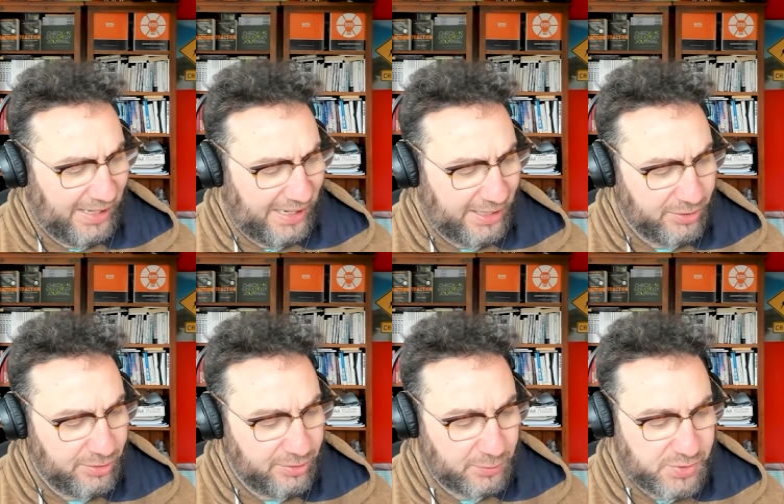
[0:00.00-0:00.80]

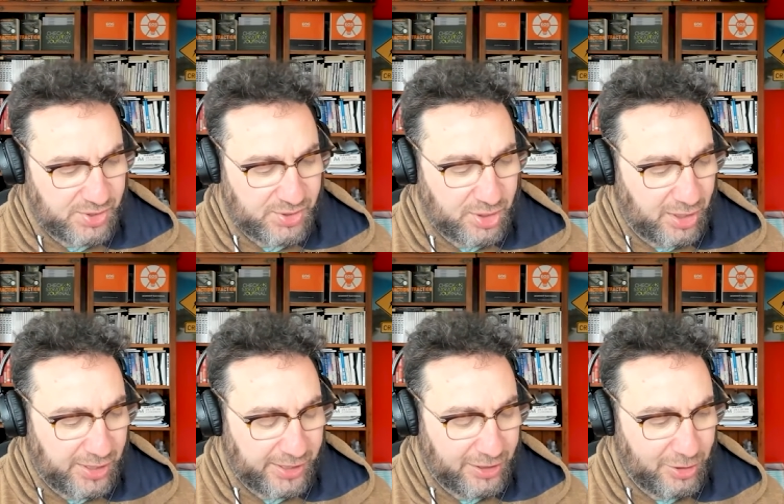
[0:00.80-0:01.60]
And there was this
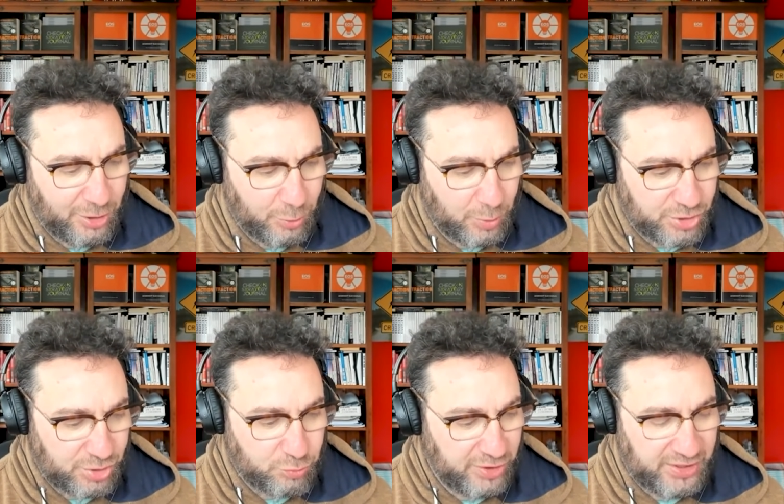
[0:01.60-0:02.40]
guy who I
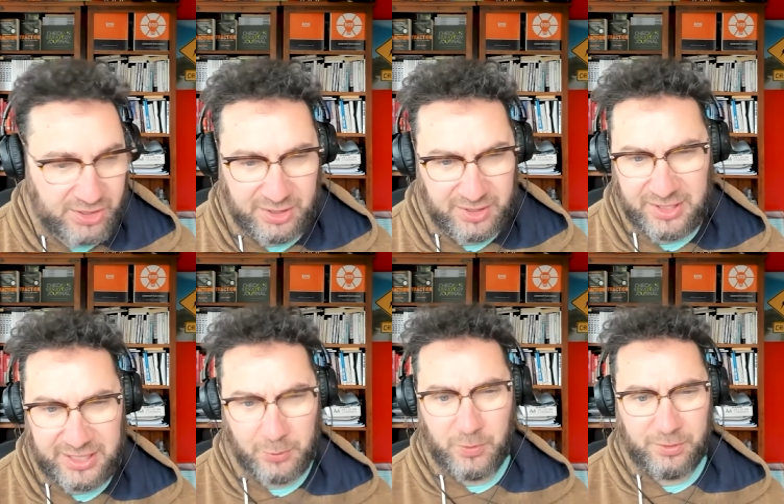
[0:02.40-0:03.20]
just really didn't
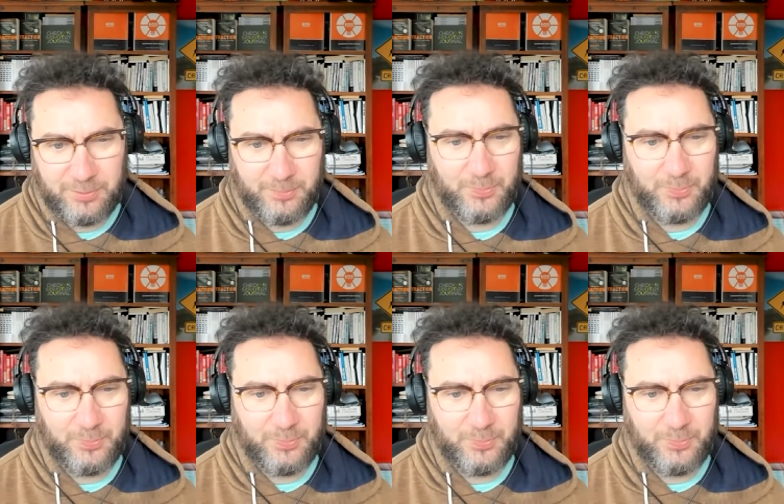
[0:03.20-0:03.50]
connect with.